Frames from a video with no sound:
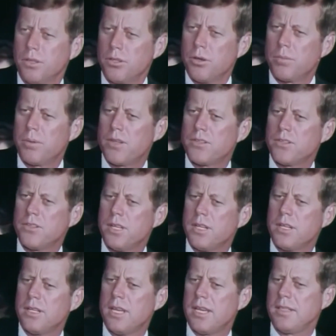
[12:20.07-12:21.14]
than your presence
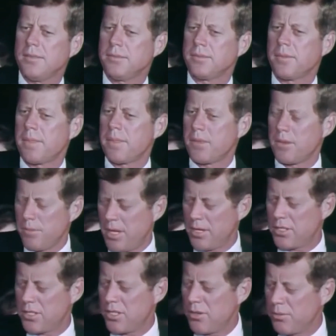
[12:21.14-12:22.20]
here today. Your
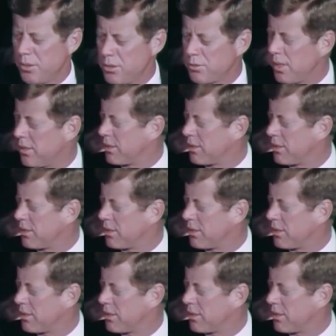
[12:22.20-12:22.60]
Majesty, you're most